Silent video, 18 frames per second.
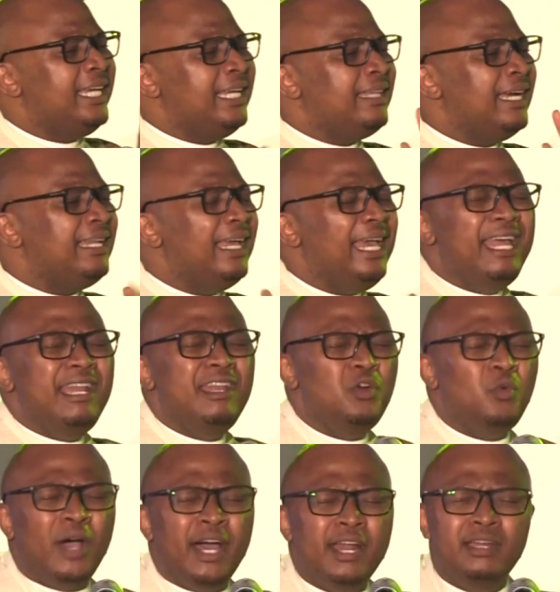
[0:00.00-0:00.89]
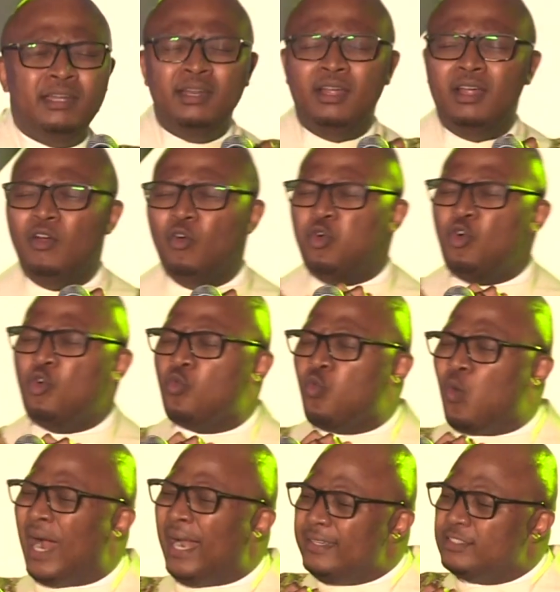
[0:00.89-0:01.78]
thing that anyone who
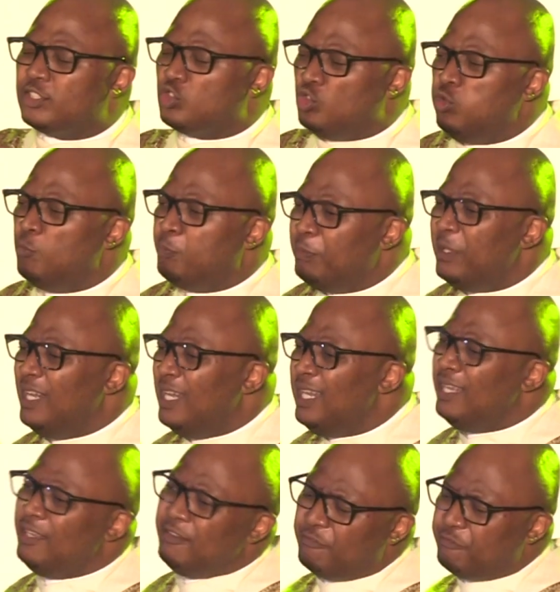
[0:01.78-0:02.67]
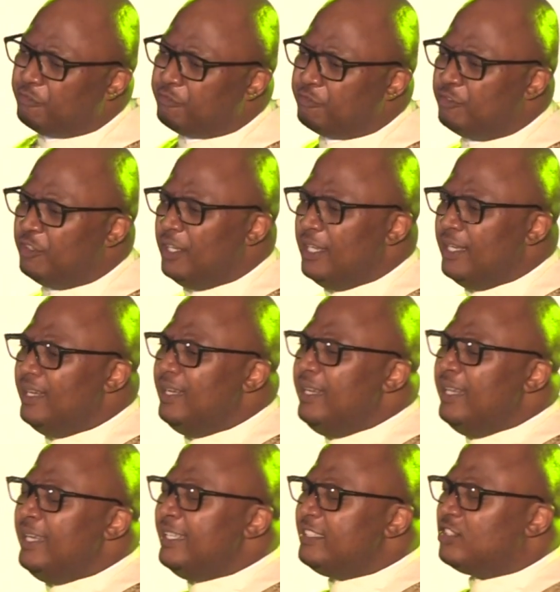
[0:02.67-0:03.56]
wants to believe
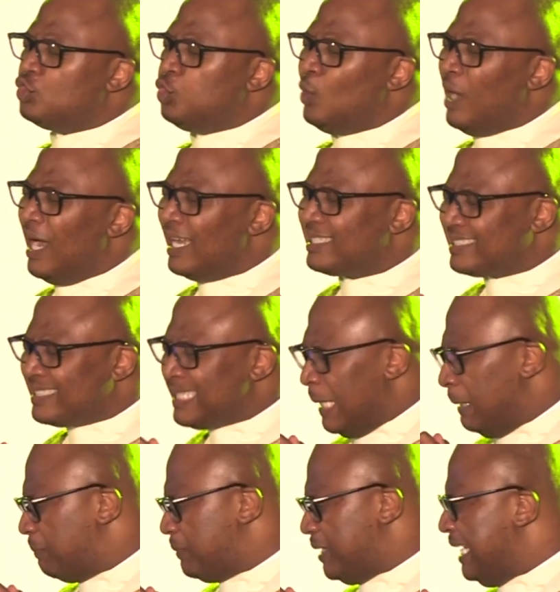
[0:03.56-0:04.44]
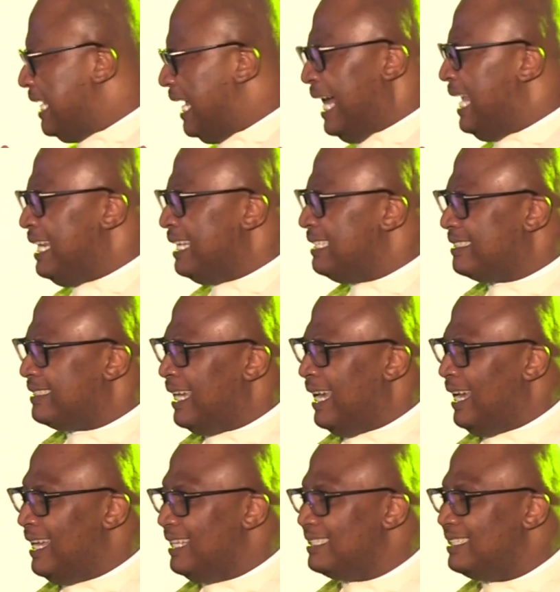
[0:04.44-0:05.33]
needs to accept and
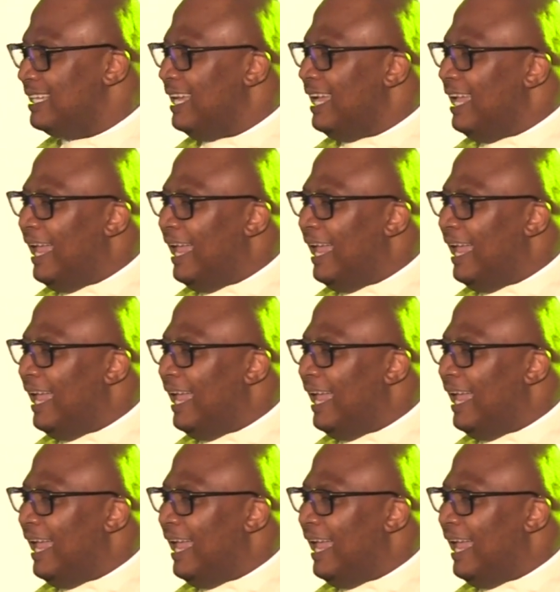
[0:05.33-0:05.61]
understand.